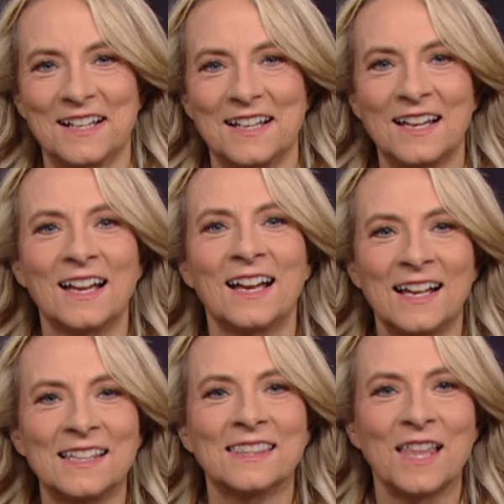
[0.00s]

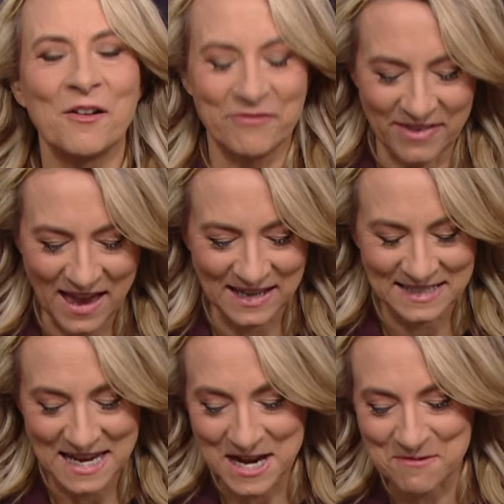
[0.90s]
I love
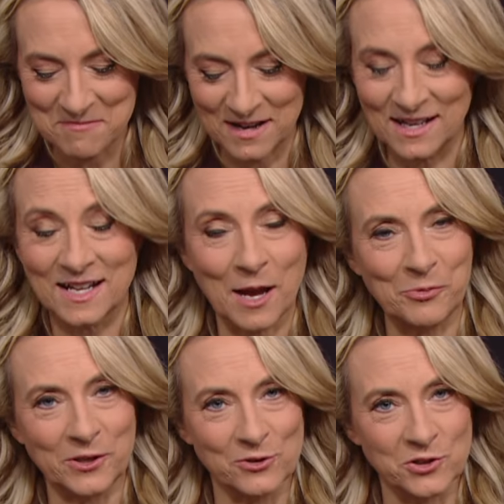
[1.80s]
that. A
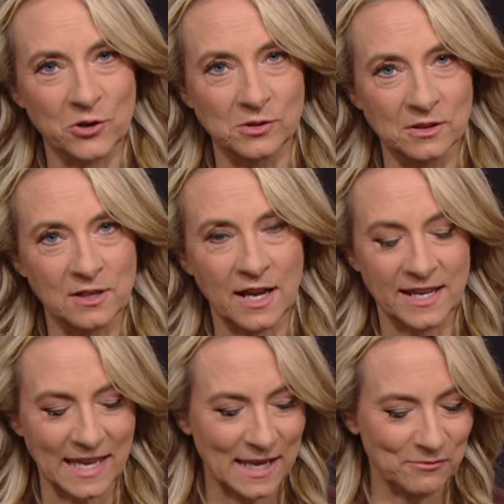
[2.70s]
couple years ago, a little
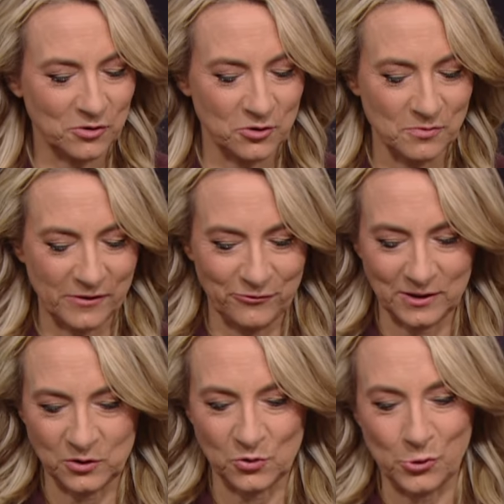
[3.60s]
guy came to my
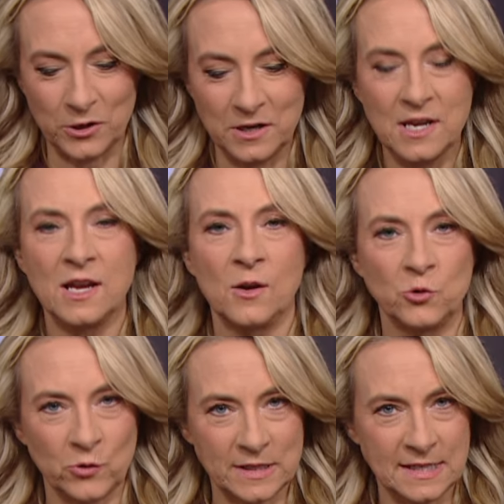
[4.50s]
front door
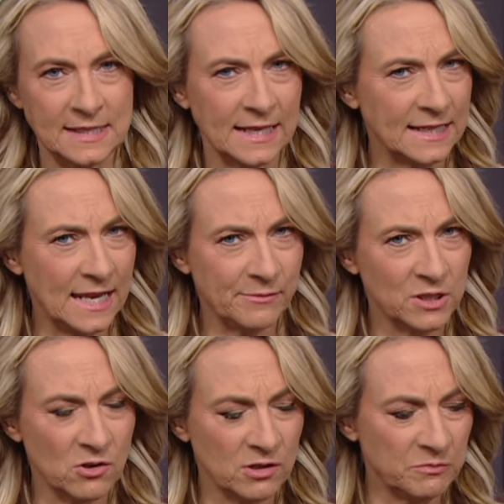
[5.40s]
dressed as like an
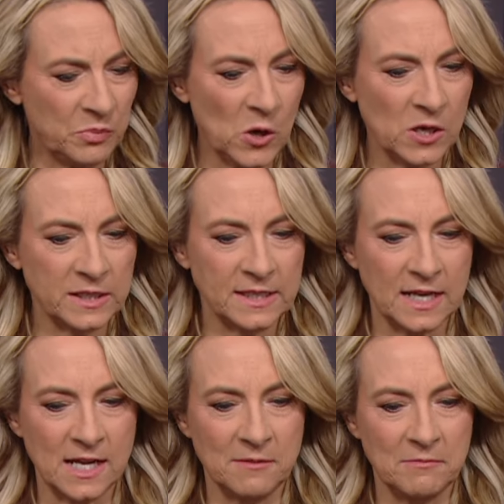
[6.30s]
Amazon box,
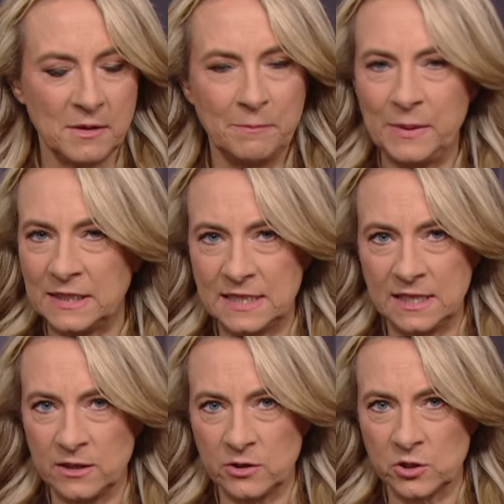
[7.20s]
big
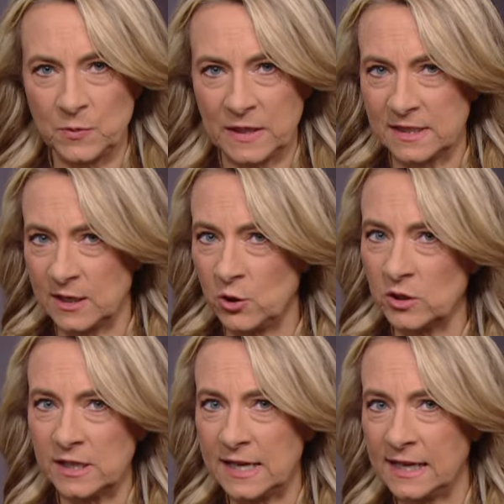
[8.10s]
tears because he
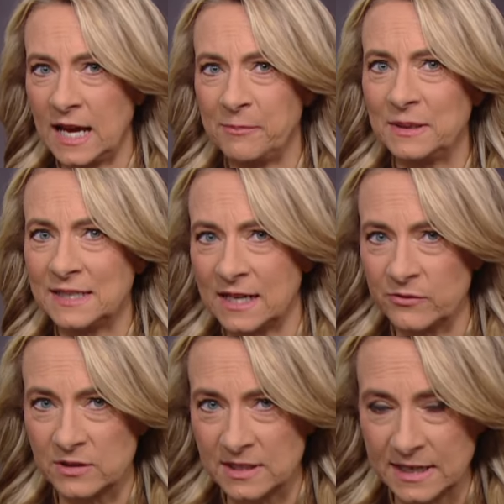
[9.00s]
couldn't get up and
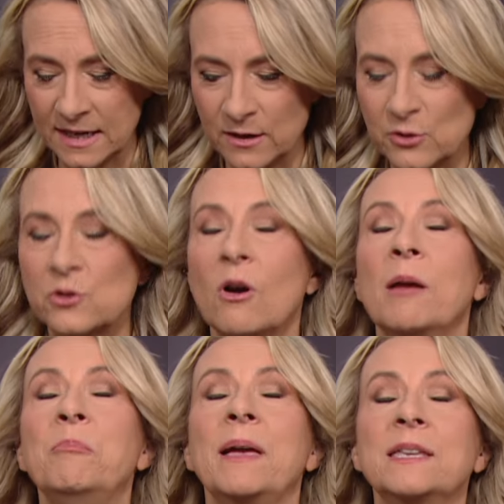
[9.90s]
down the stairs. So
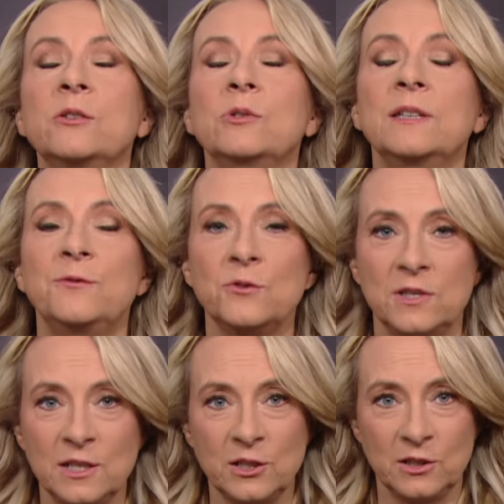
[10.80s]
I beg you, if you
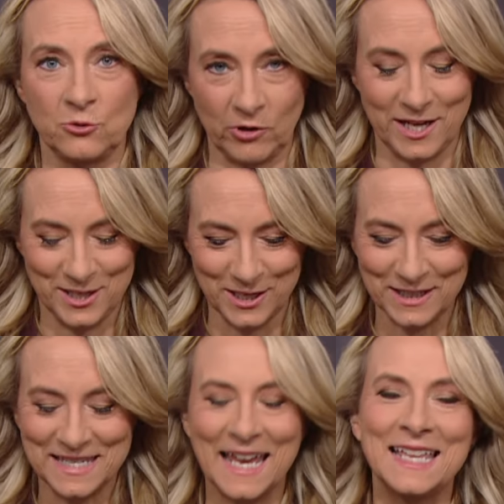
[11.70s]
see
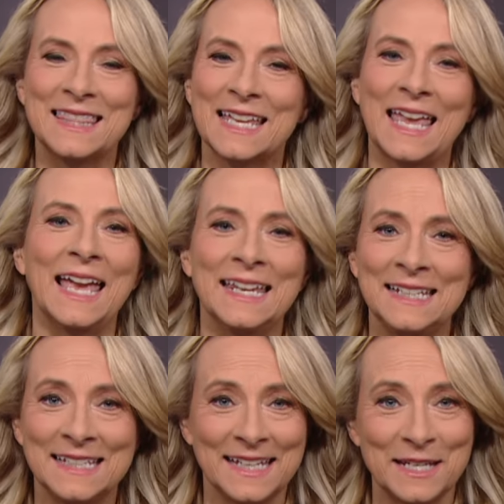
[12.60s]
Grayson, take the
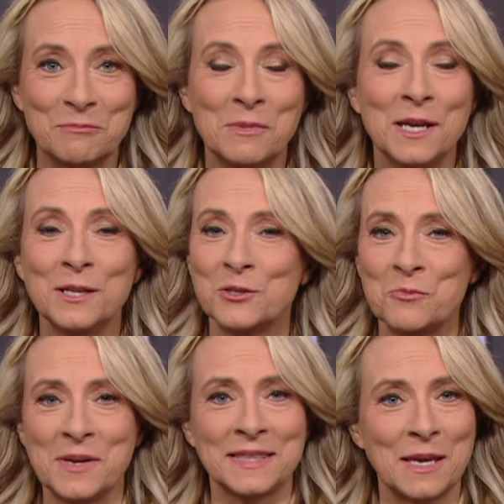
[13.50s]
candy to him.
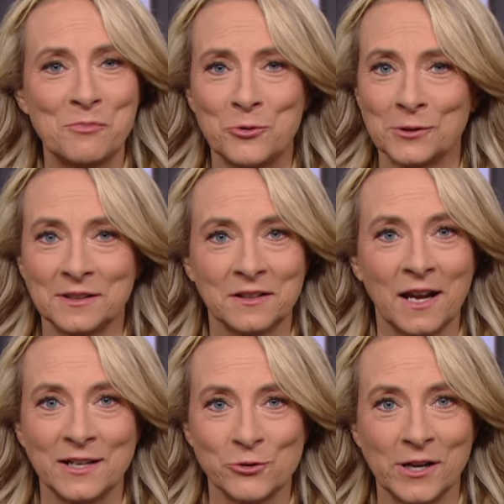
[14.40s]
Don't make that poor little
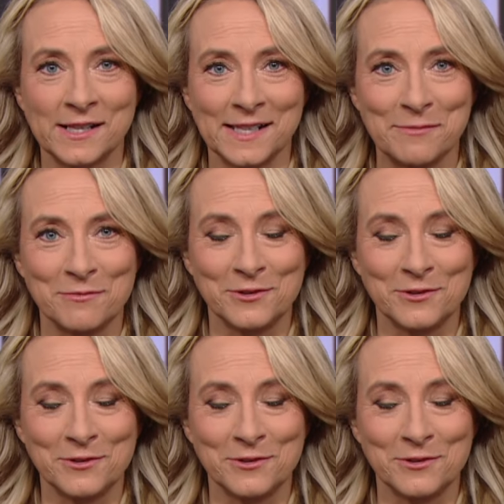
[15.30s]
guy try to